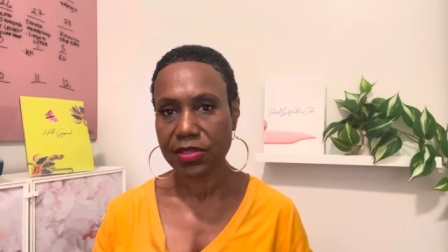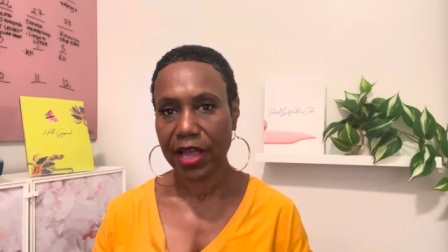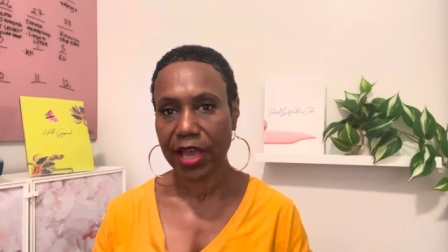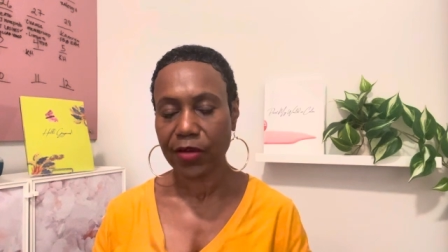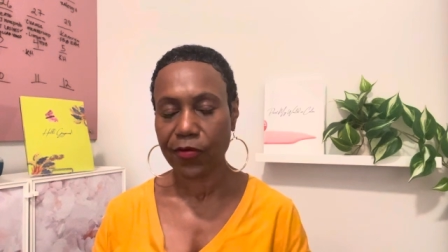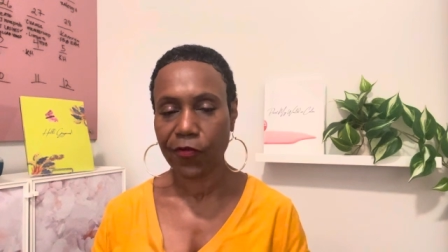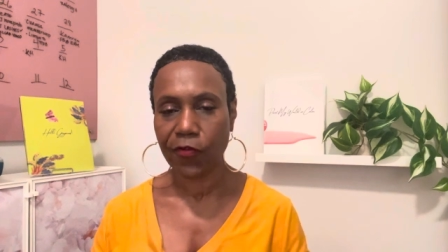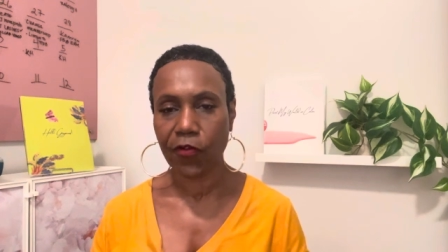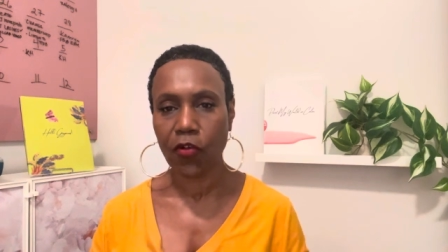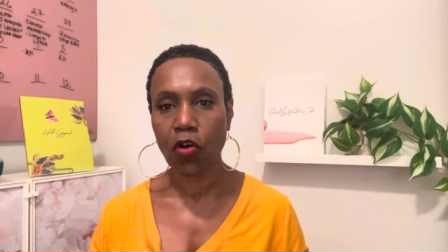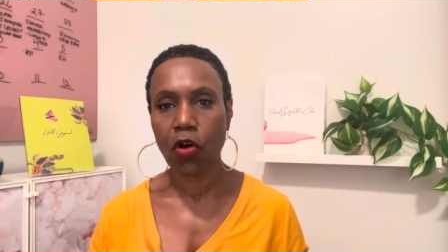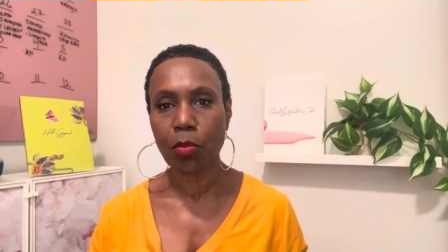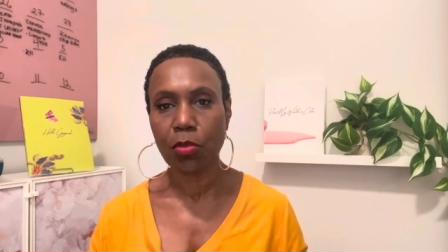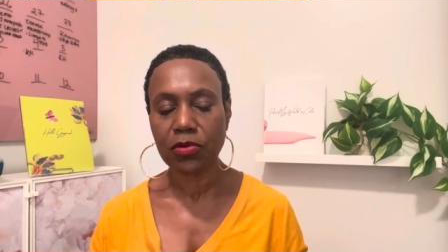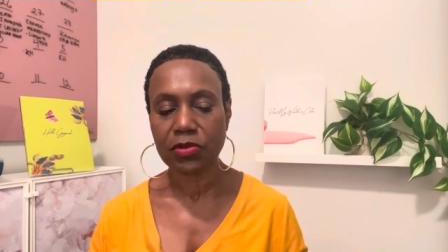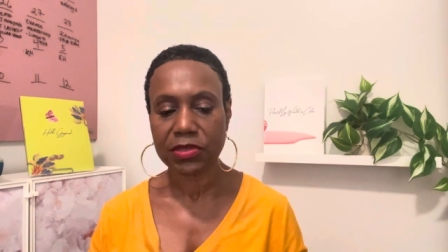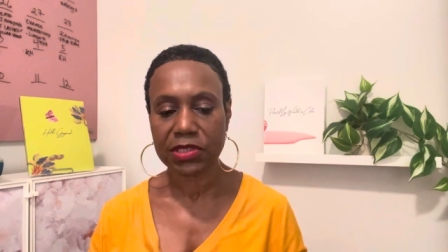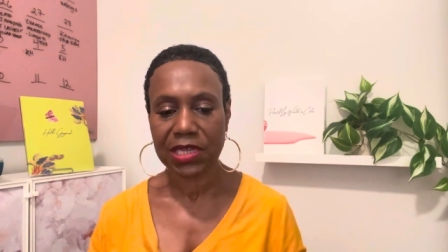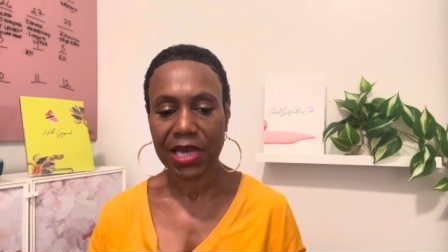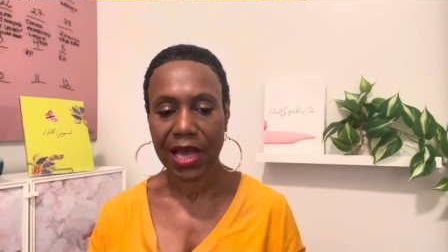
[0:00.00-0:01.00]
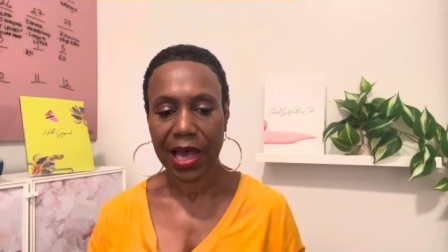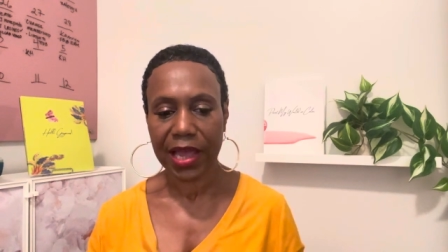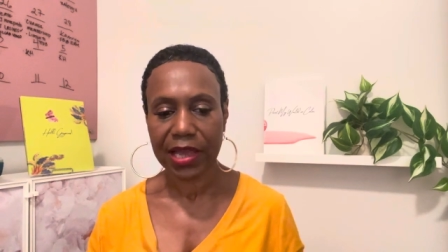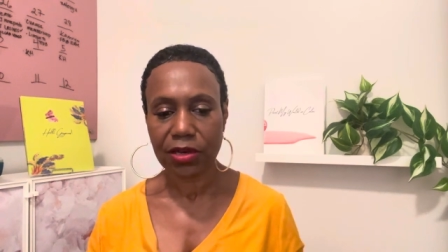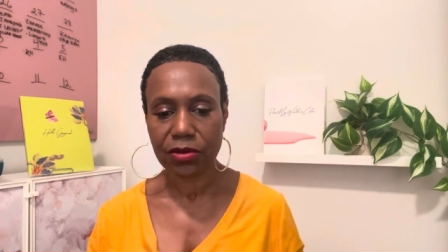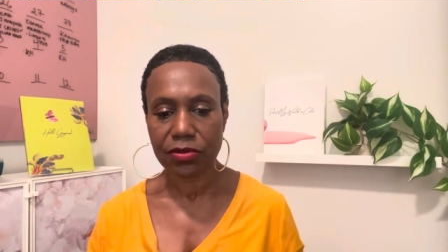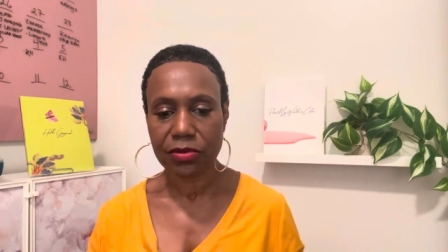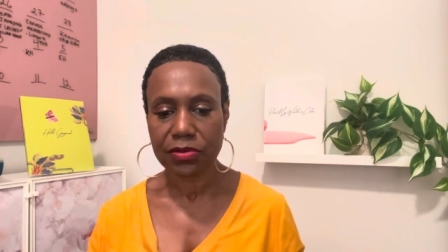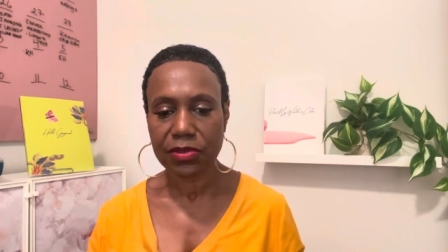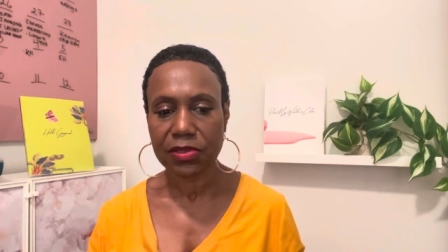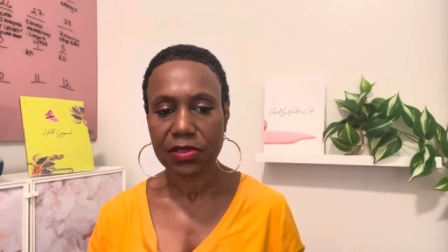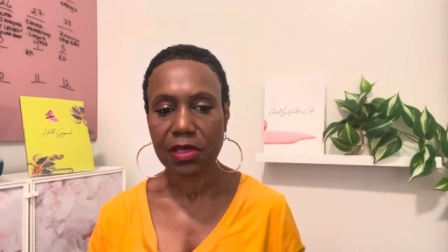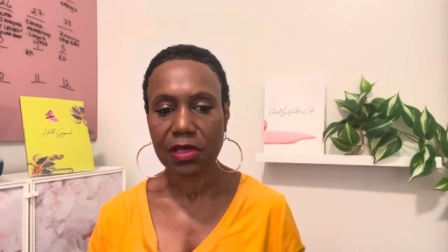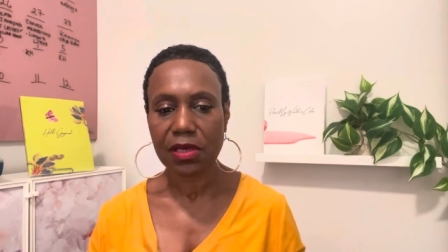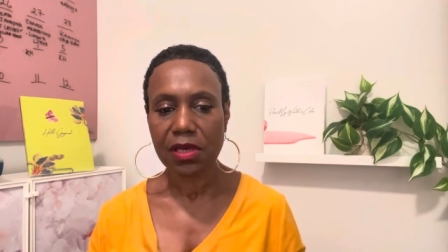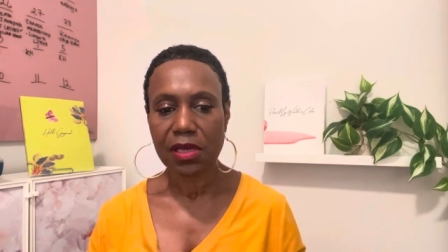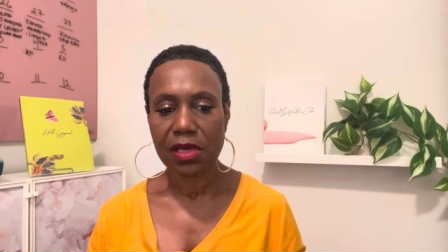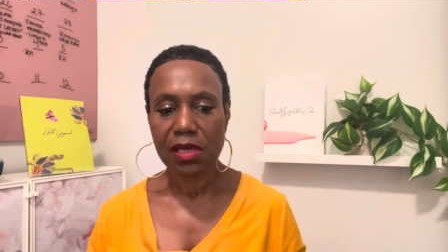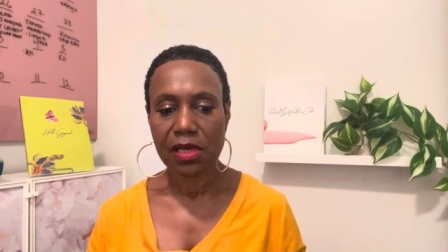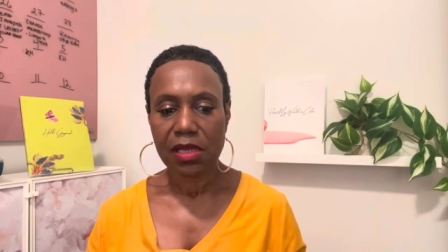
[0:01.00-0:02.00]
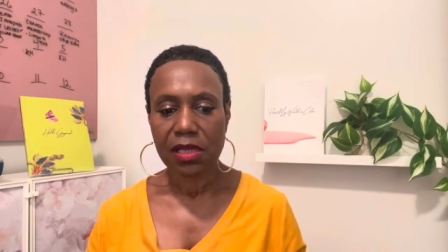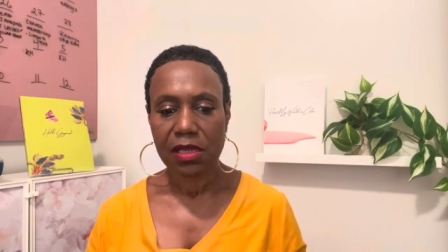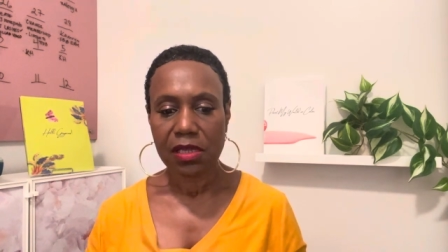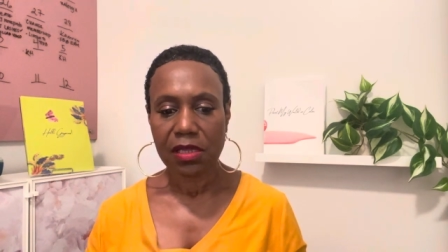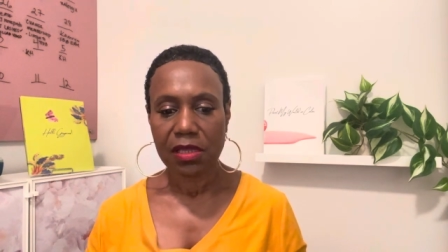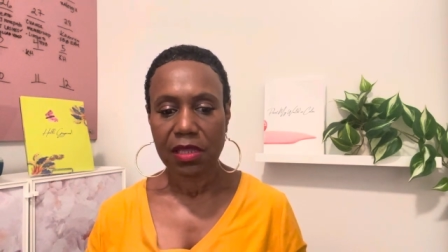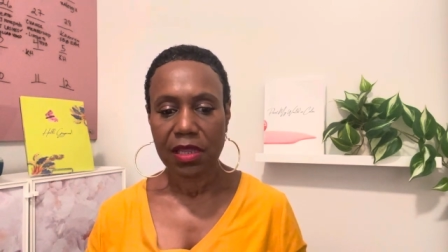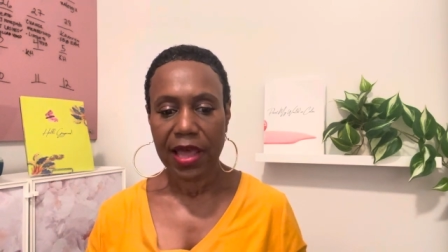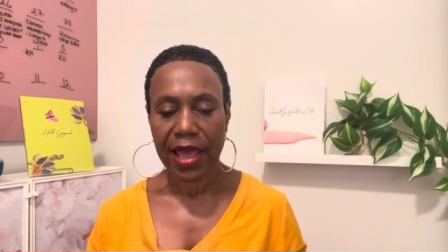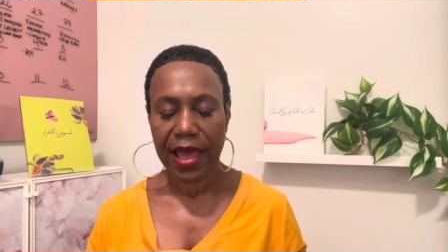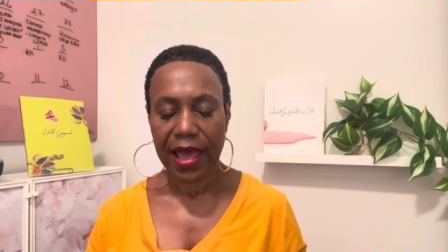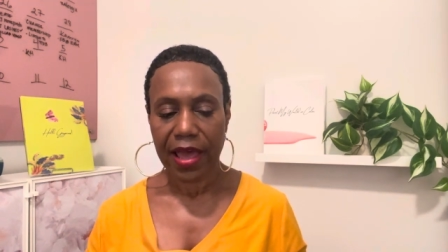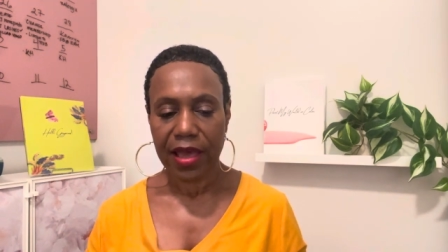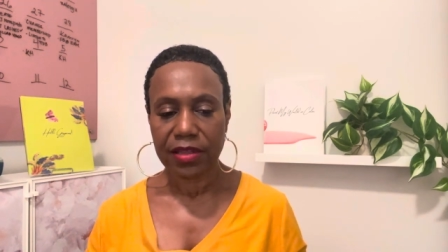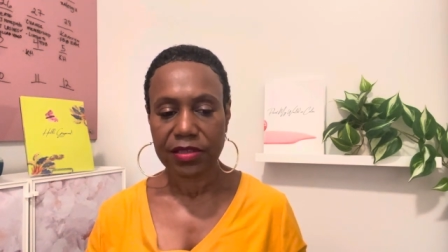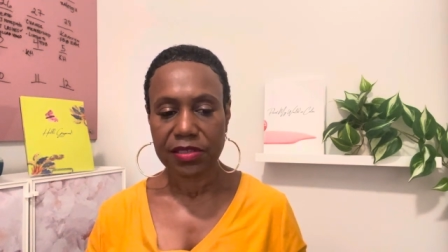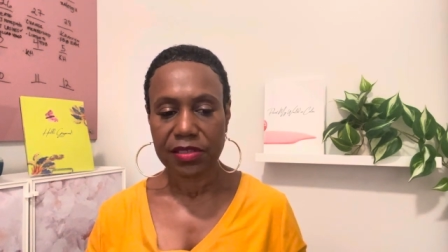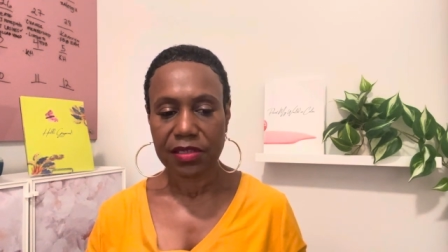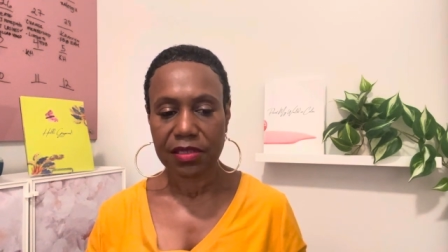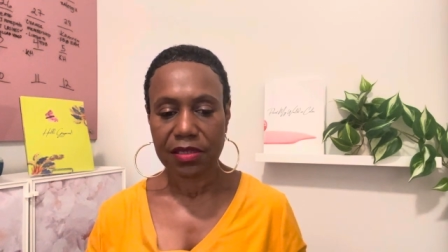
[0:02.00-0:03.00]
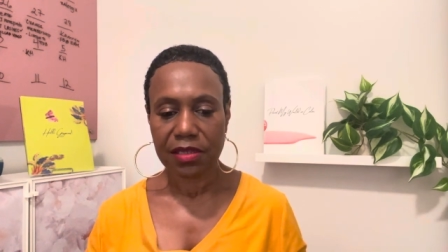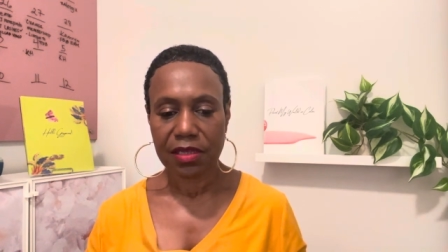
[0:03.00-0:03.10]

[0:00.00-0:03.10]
like formal titles, that